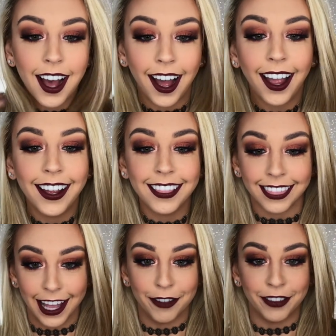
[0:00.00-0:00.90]
I
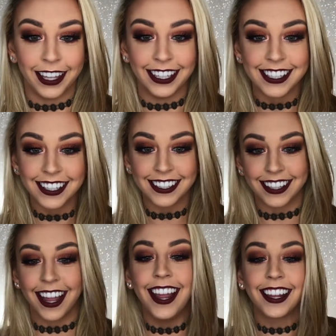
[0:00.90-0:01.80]
love this.
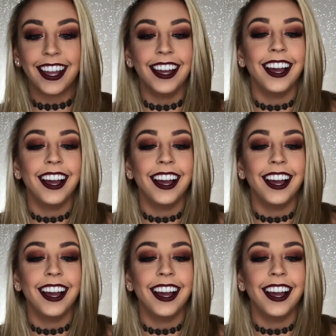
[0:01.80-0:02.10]
Like,